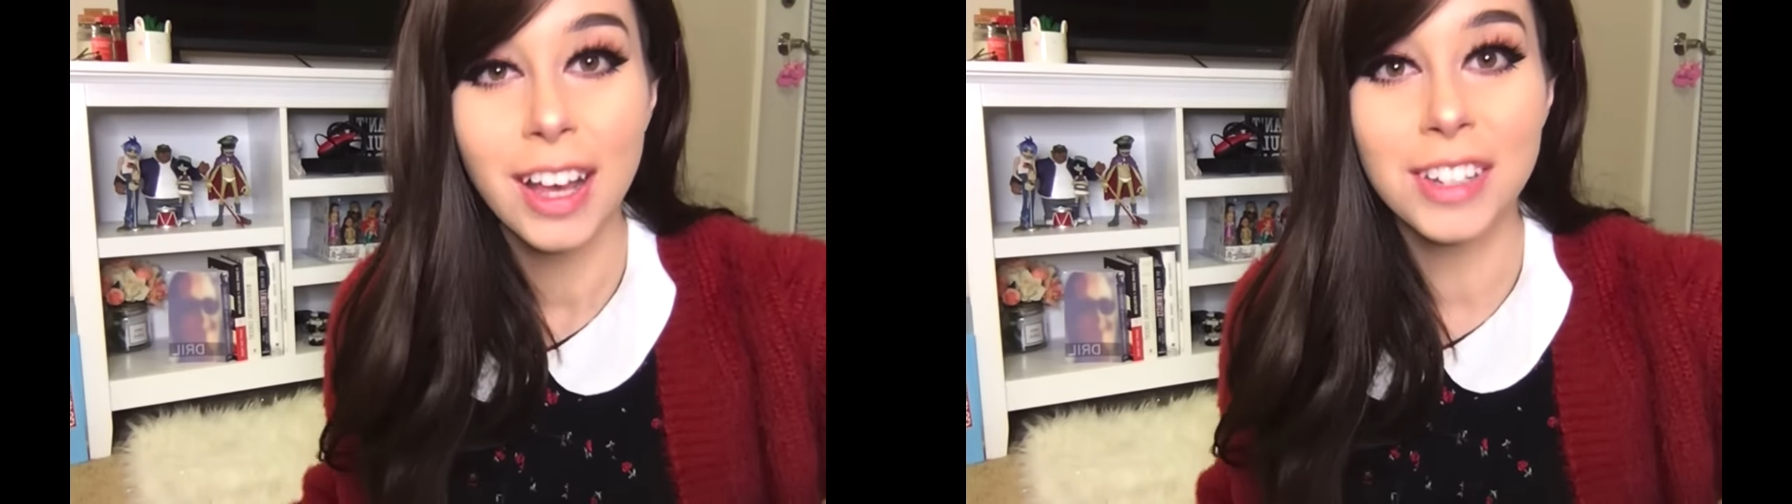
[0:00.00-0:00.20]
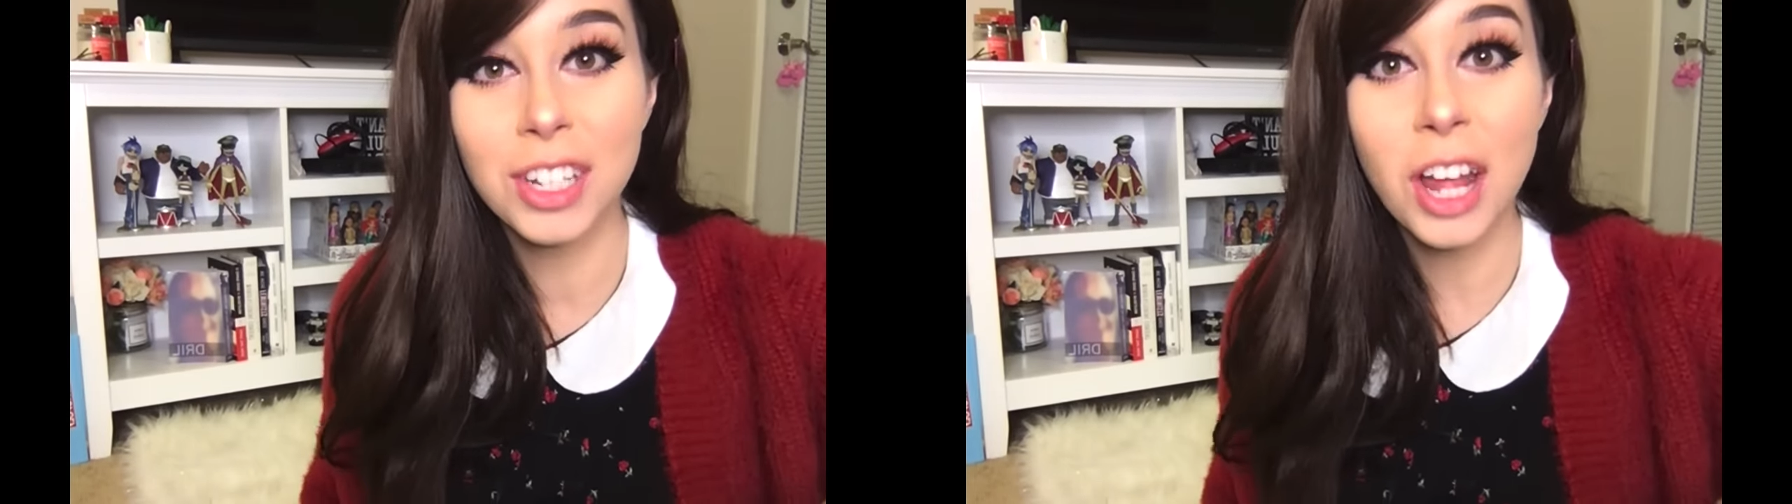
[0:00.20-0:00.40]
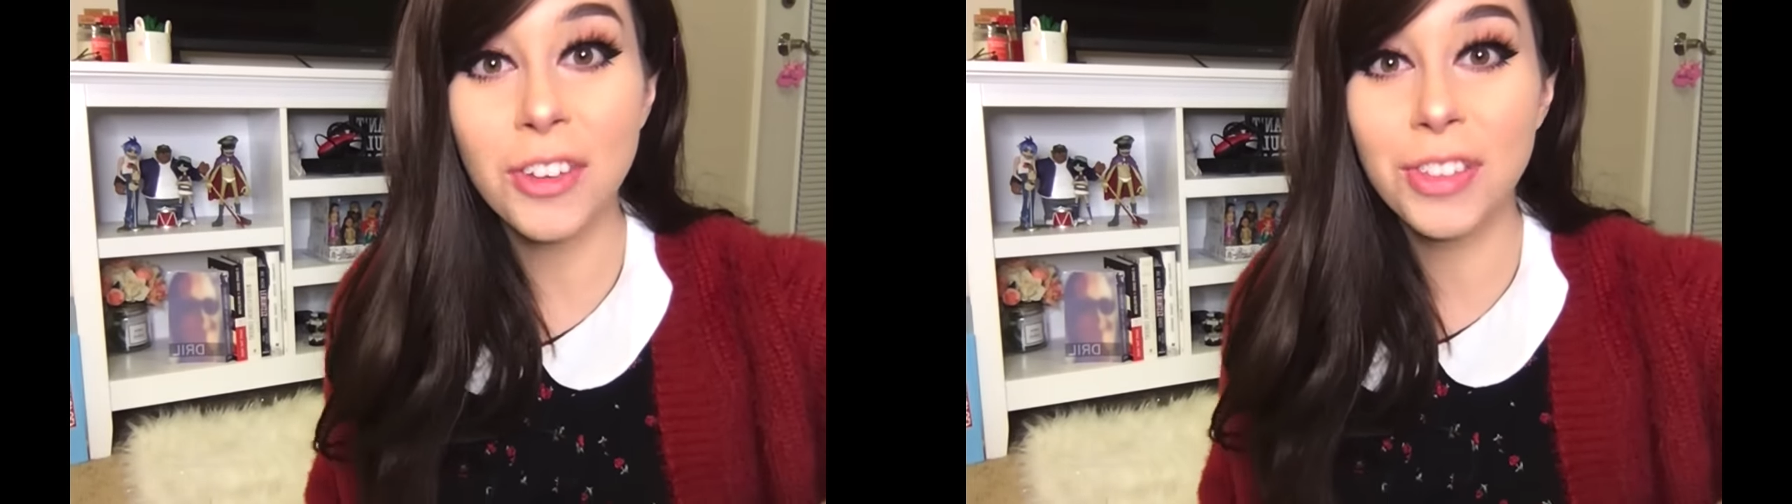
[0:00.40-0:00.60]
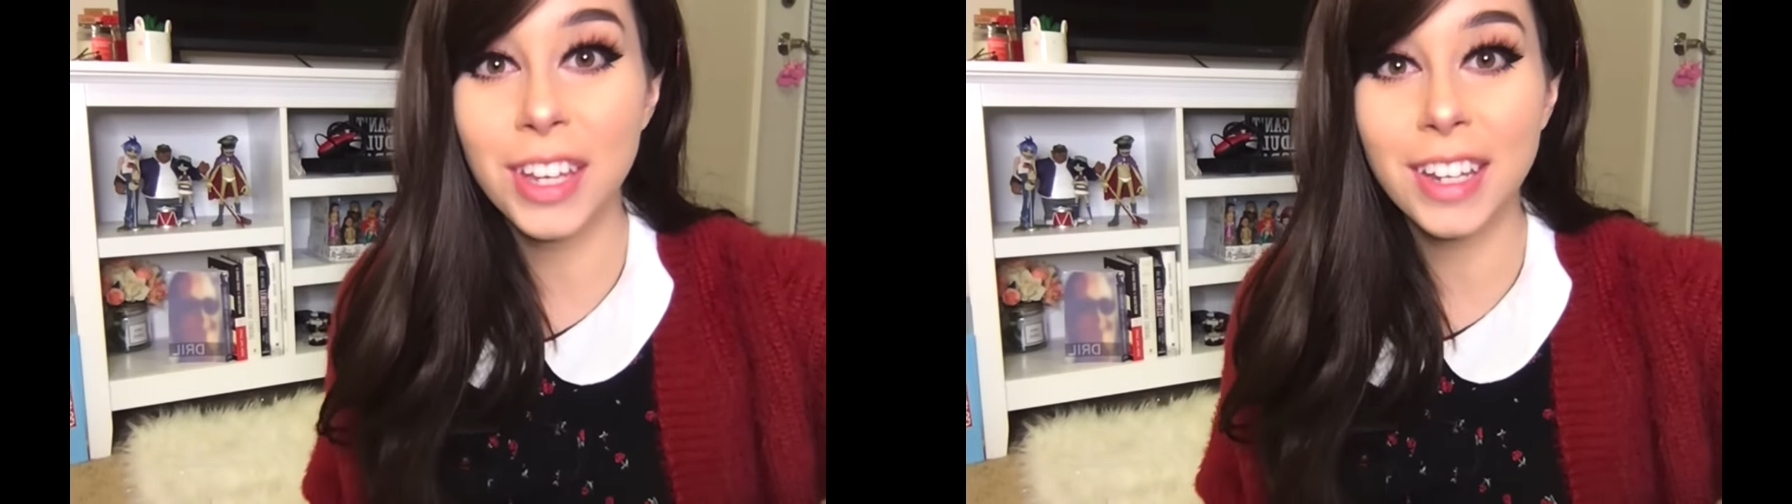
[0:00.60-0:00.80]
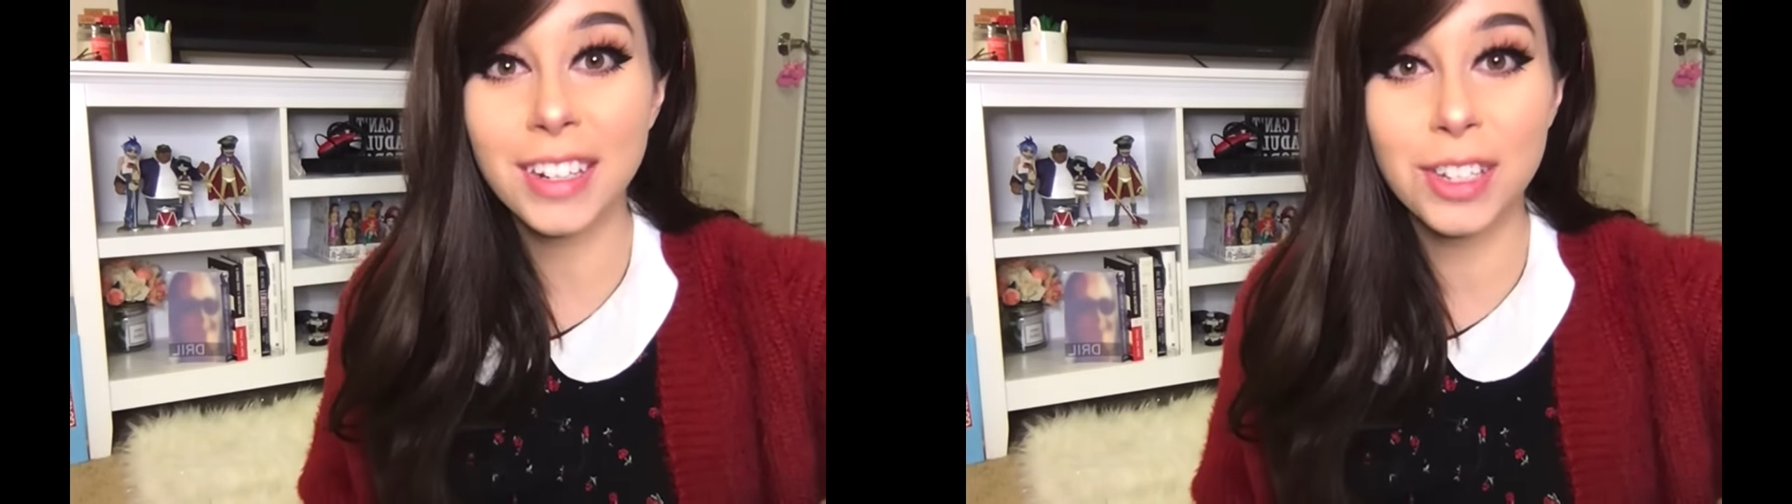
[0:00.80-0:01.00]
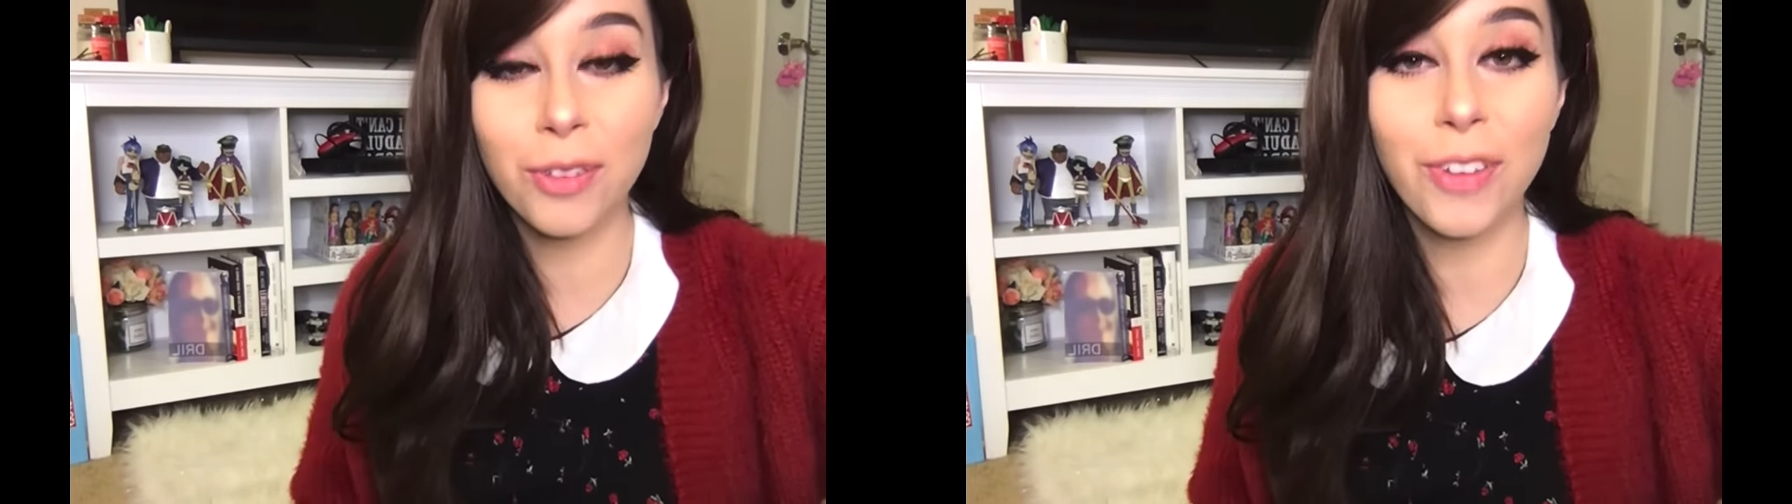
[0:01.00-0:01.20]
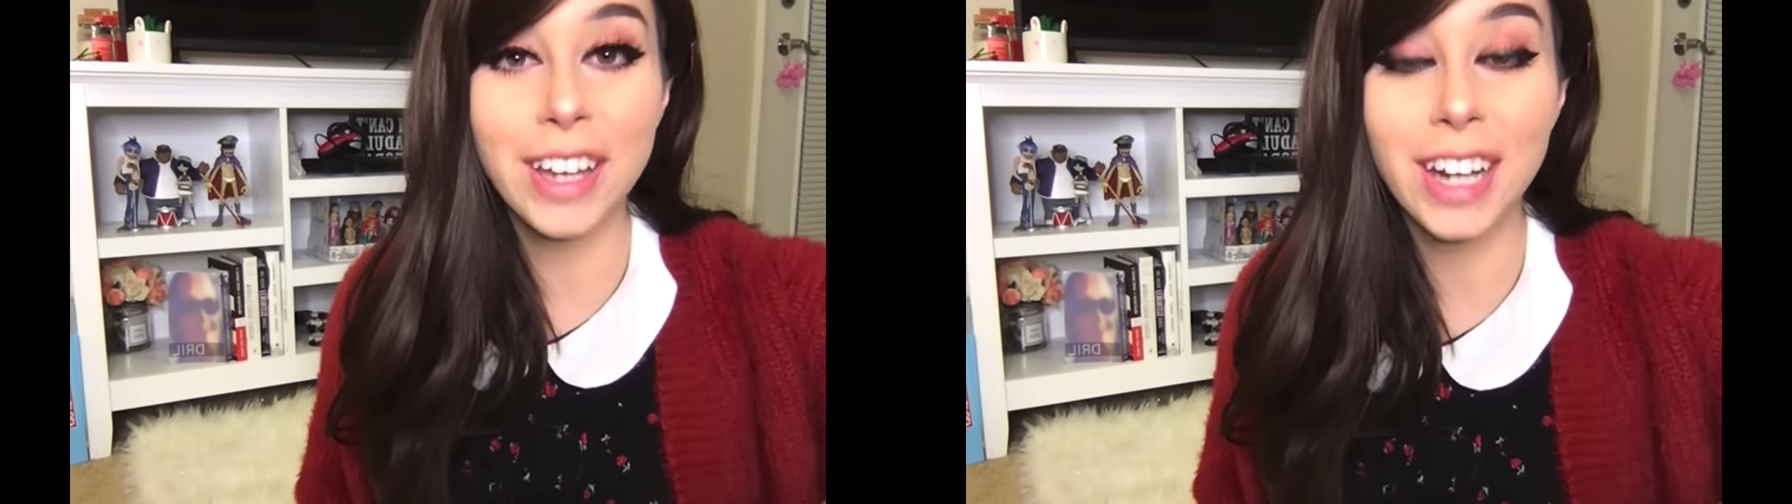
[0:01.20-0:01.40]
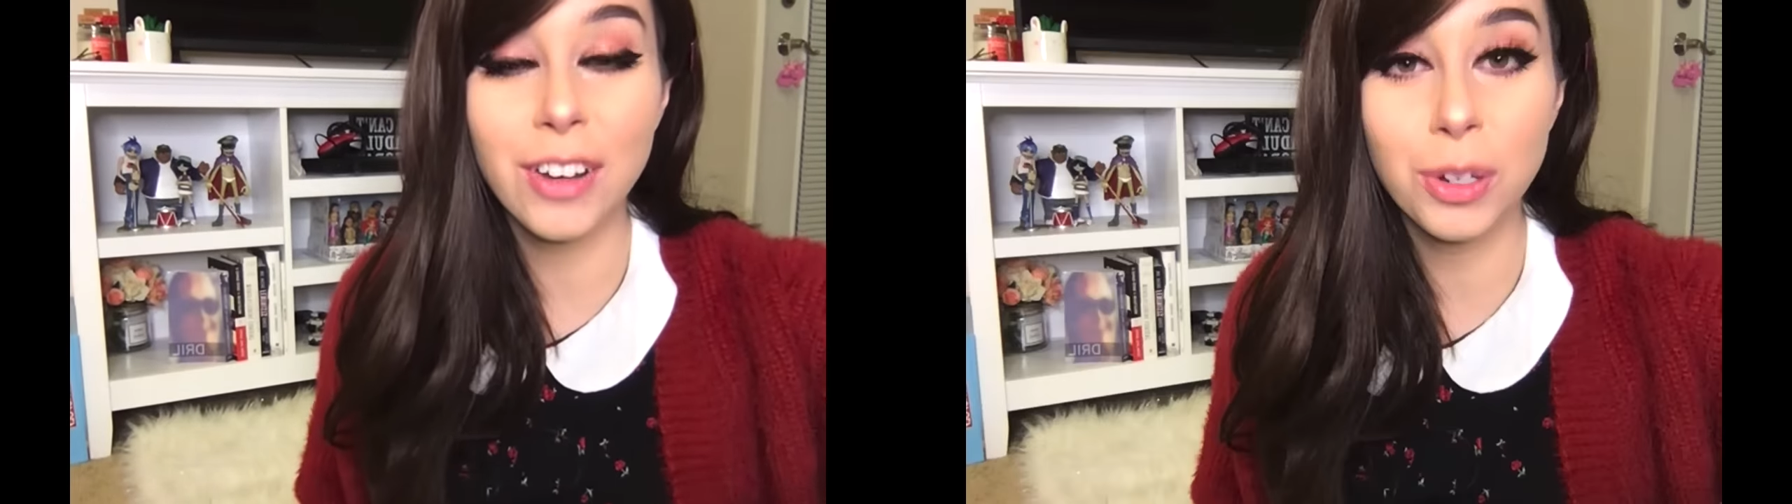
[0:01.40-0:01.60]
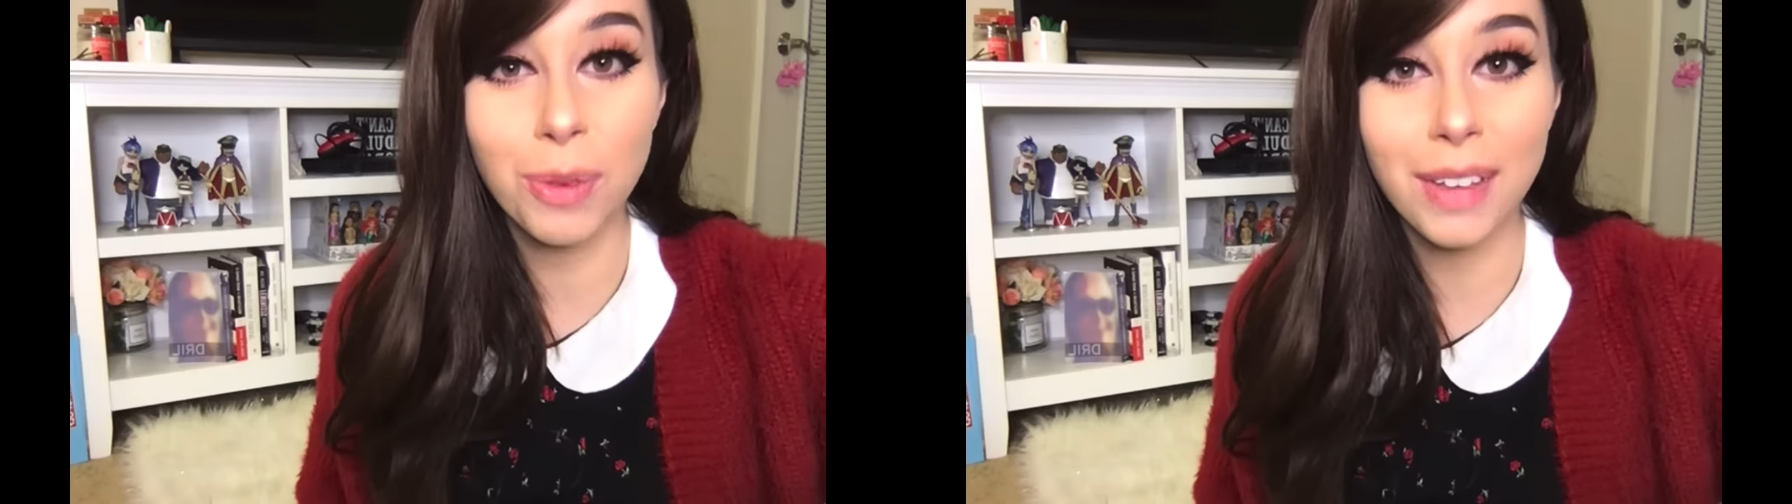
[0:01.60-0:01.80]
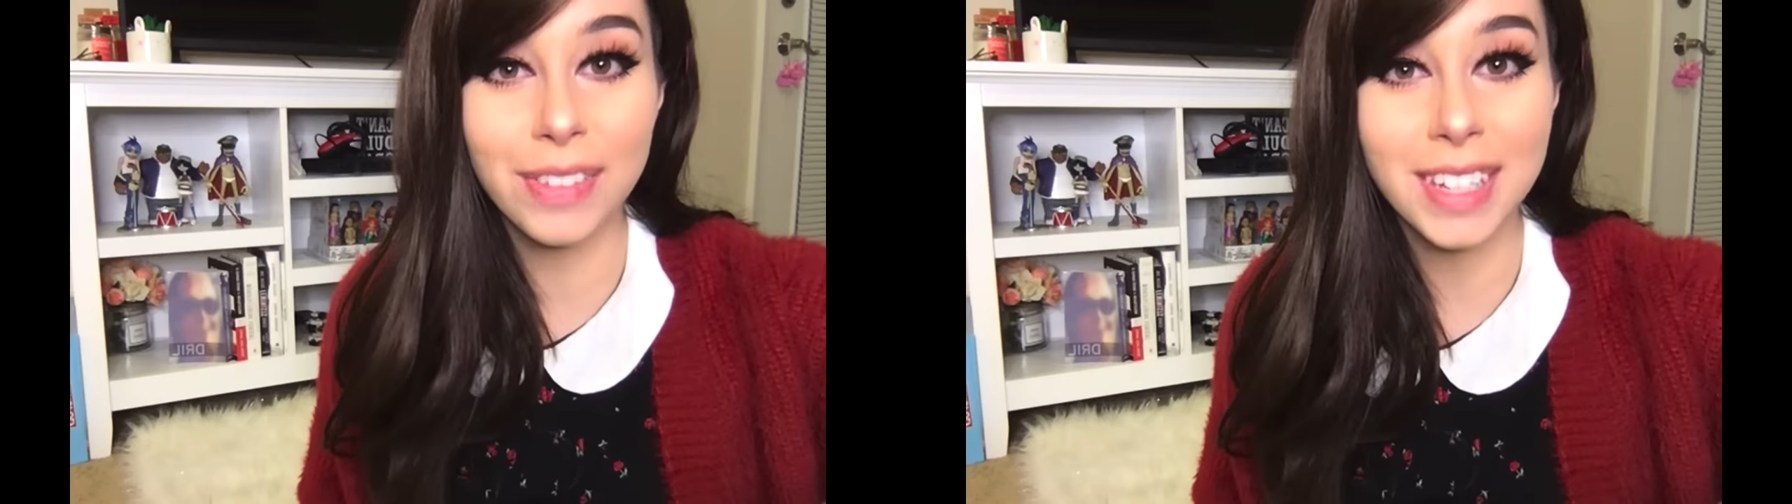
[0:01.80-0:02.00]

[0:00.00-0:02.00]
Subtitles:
It's another thing to find out your wife